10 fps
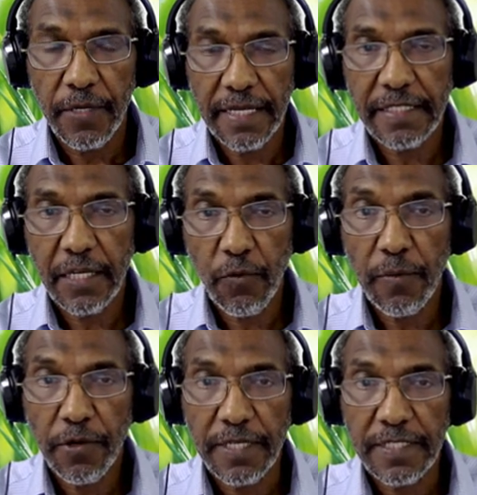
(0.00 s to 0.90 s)
we're going to take
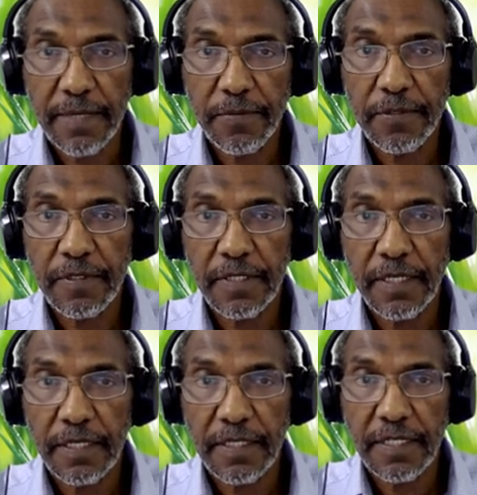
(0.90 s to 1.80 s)
one more example.
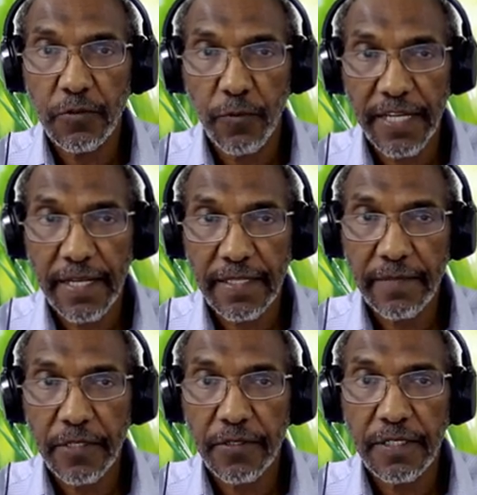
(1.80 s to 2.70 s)
Uh, this is one
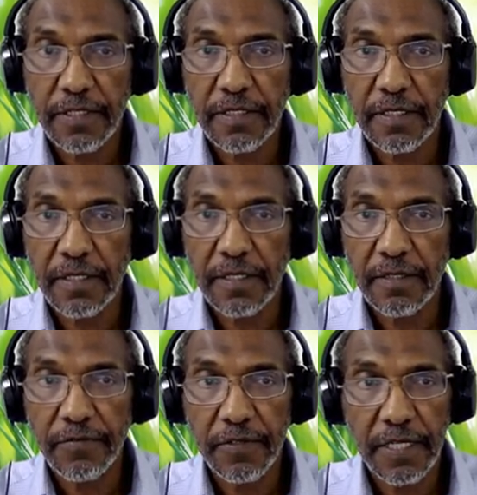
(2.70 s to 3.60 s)
academic unit. Uh,
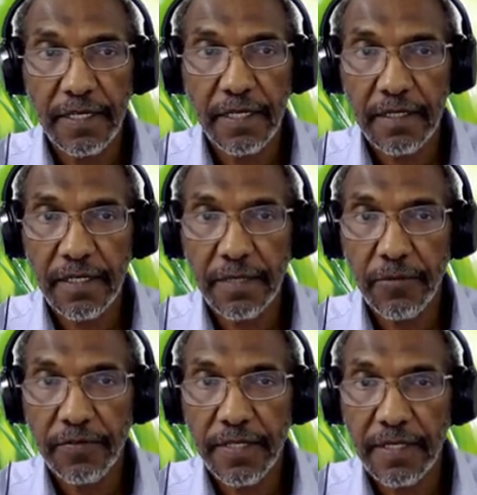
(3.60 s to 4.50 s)
if you click a
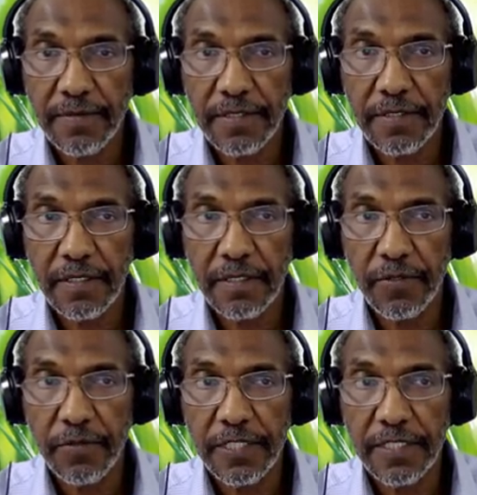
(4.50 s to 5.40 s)
couple of times,
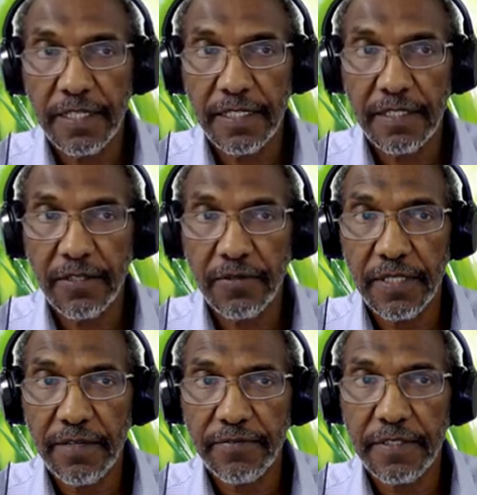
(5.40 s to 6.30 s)
we will see the data on
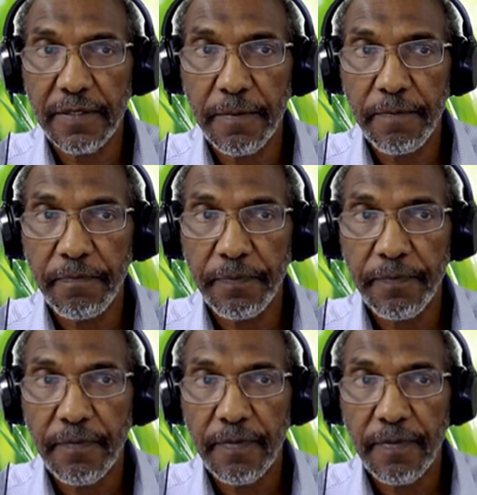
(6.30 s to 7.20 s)
the left.
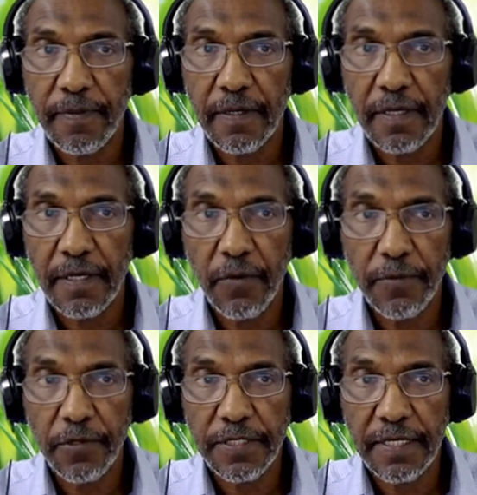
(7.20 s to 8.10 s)

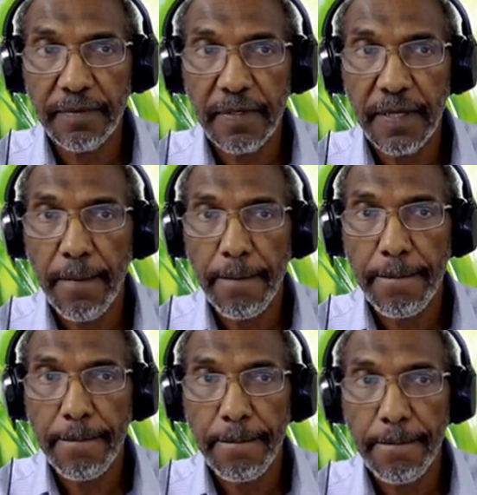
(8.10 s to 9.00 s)
one more time.
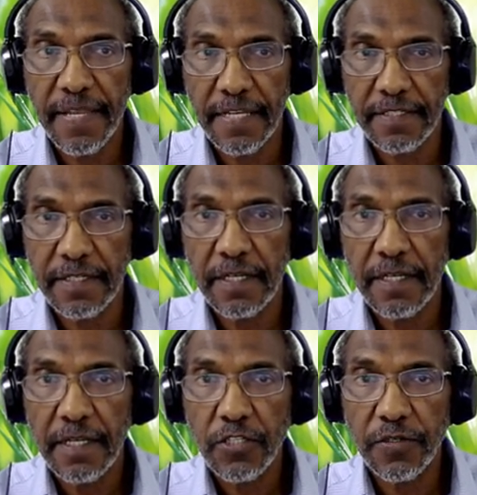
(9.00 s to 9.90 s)
Yes.
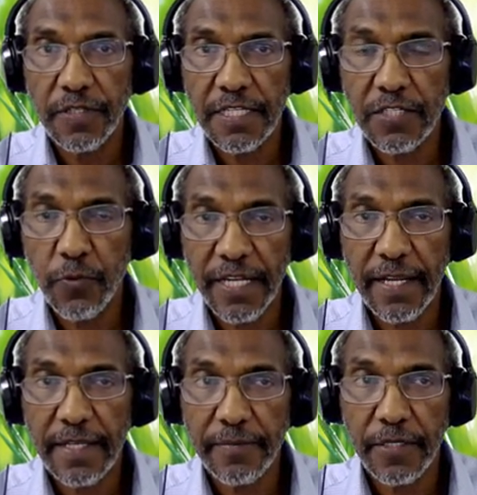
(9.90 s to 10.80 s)
So this is one
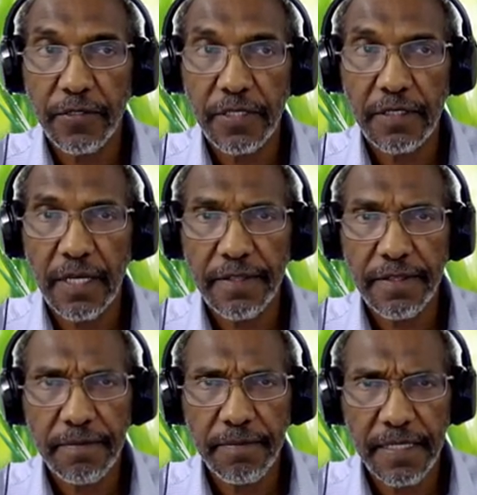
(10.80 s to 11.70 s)
academic unit. I
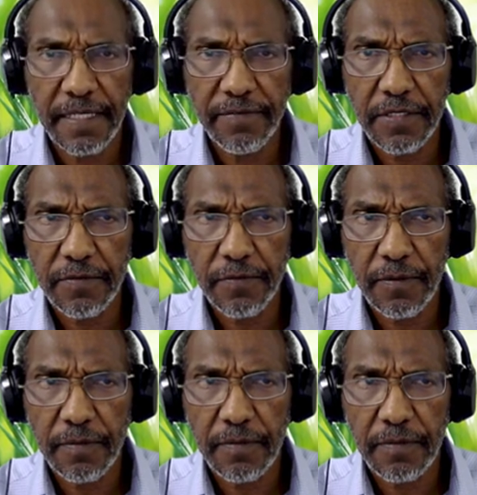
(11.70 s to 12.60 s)
believe it's
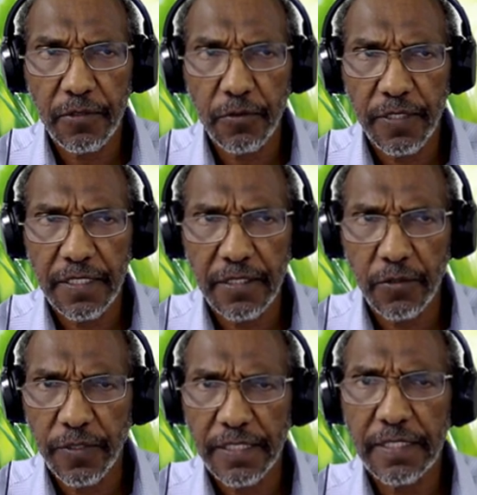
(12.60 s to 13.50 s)
from
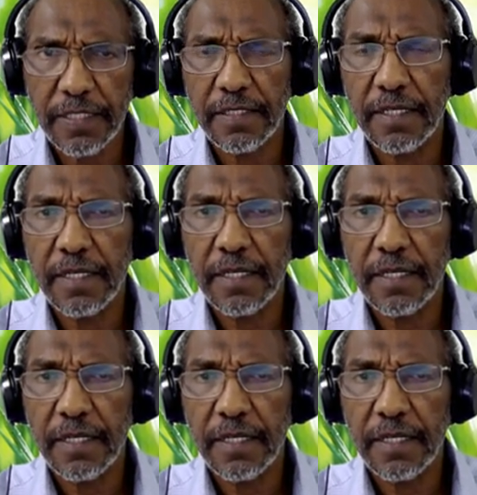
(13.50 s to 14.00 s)
2020.